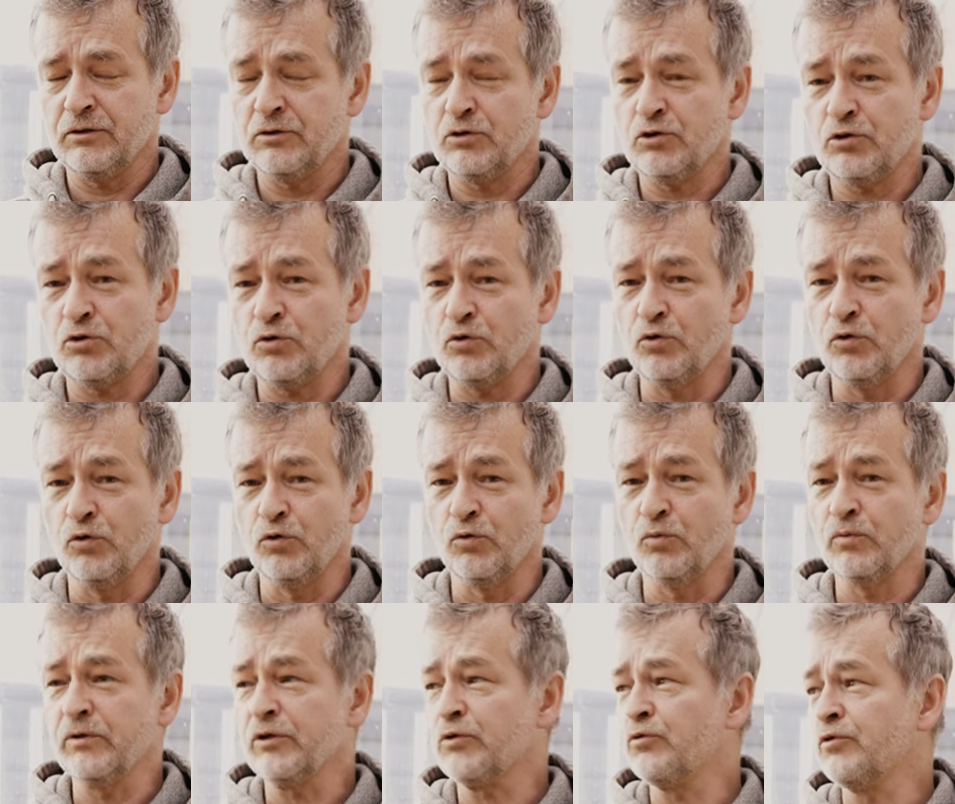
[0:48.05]

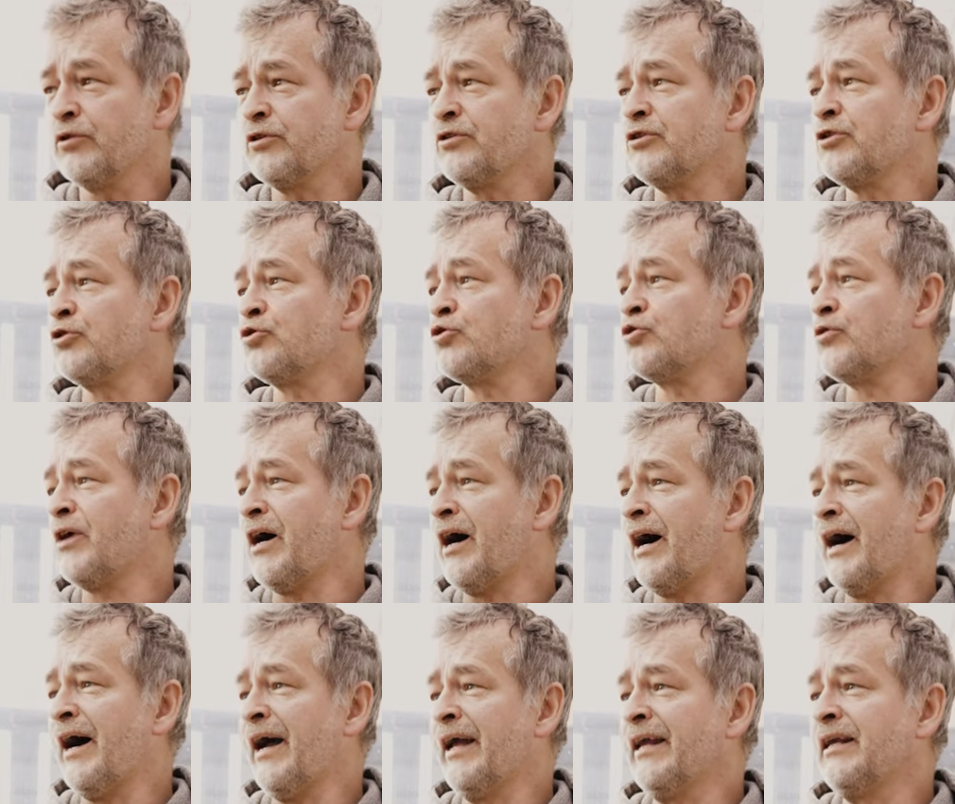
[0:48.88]
So we're going to
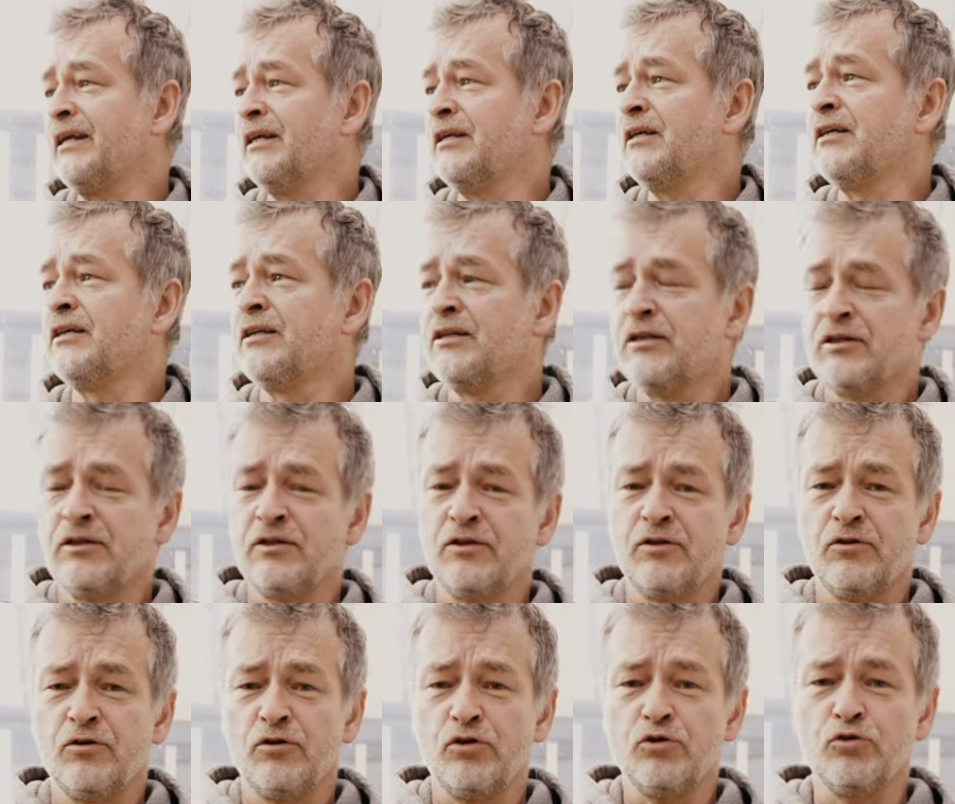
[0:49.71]
try
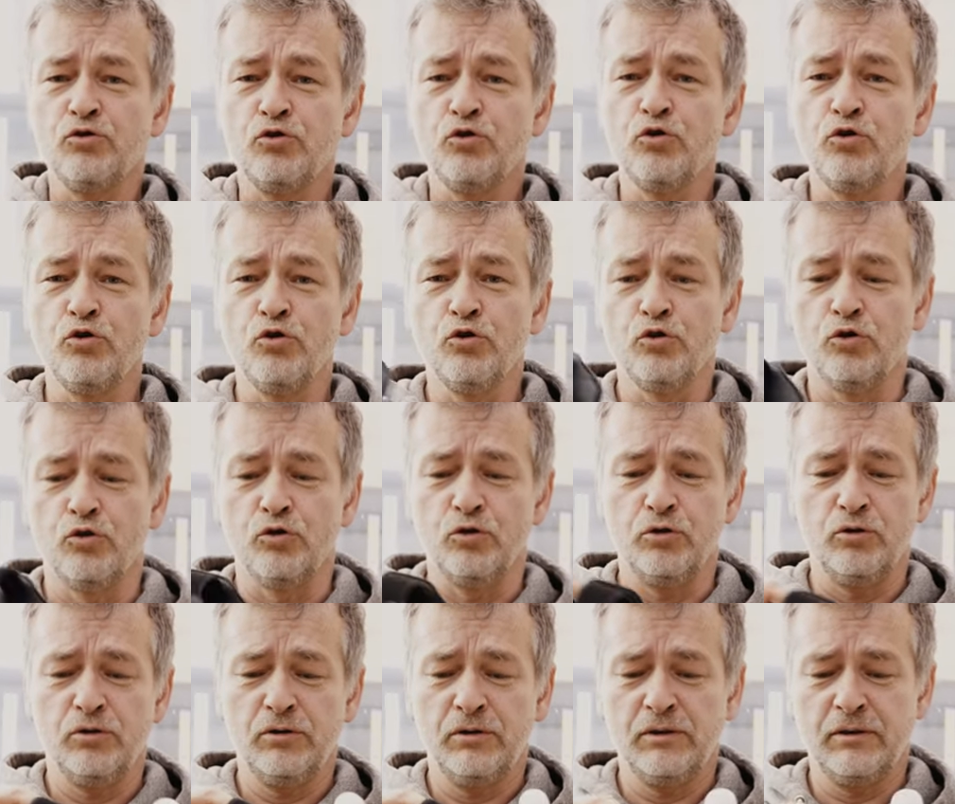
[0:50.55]
the
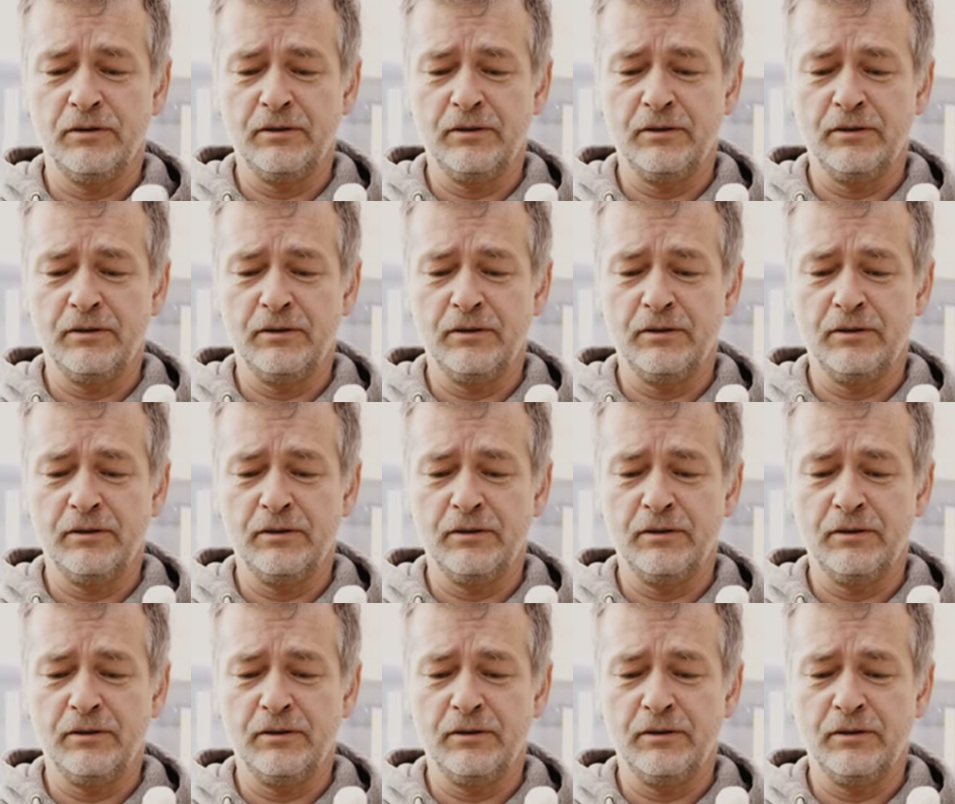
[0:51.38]
new